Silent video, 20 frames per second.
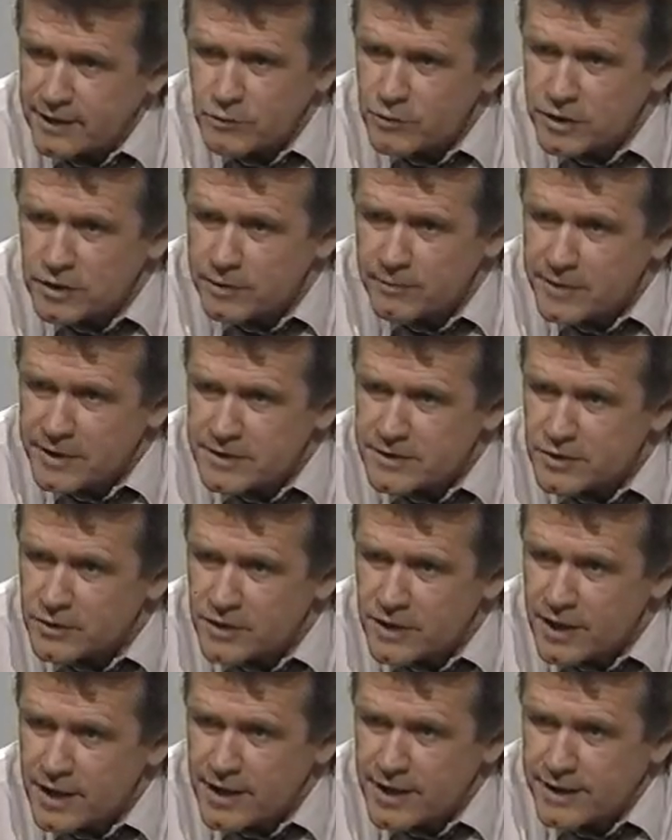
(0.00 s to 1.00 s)
Canada, they
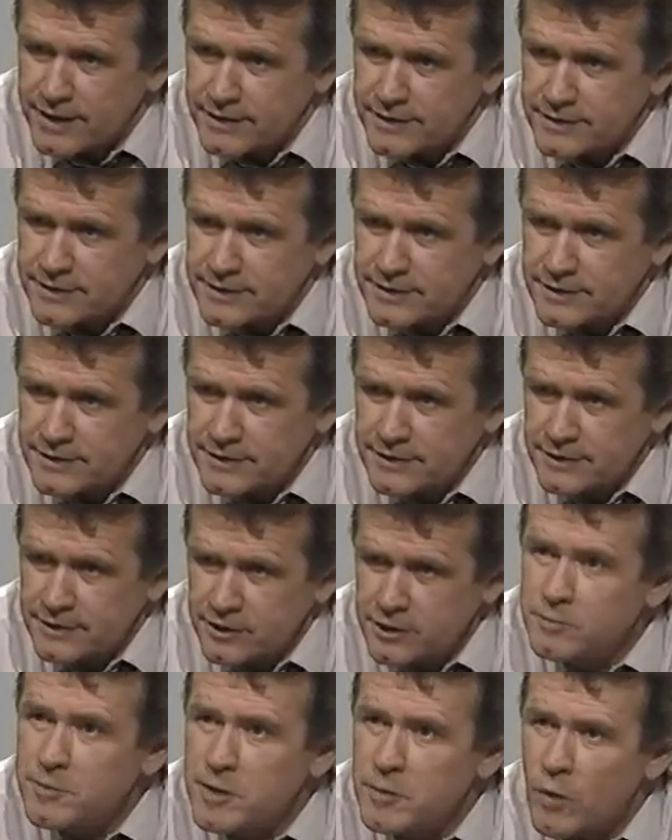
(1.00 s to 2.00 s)
wouldn't have been so
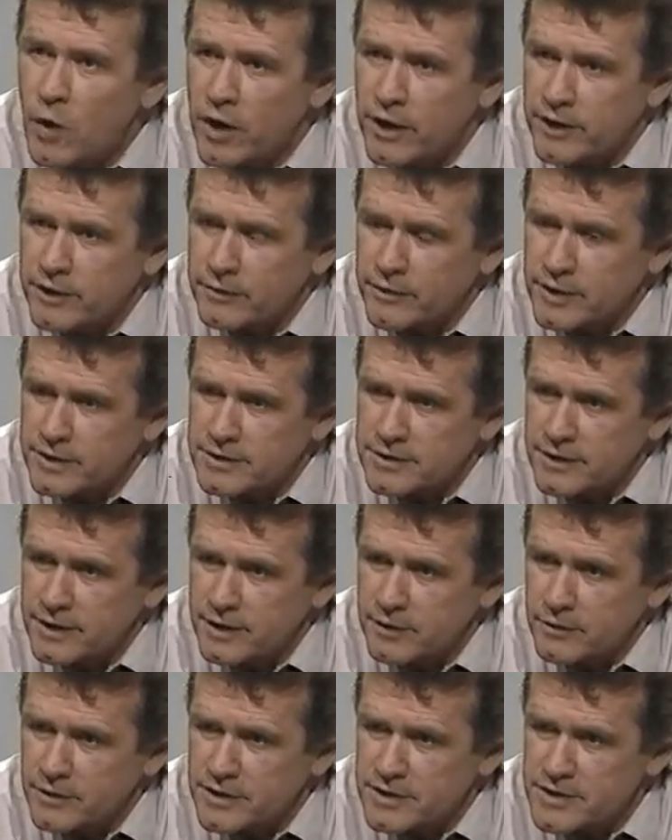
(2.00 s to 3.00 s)
kind. You'd be
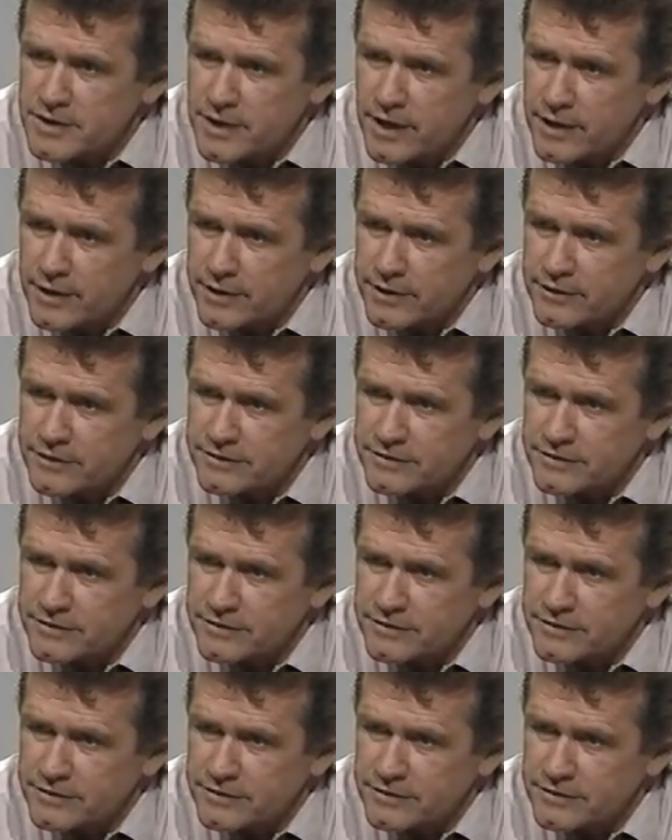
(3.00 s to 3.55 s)
walking around today with a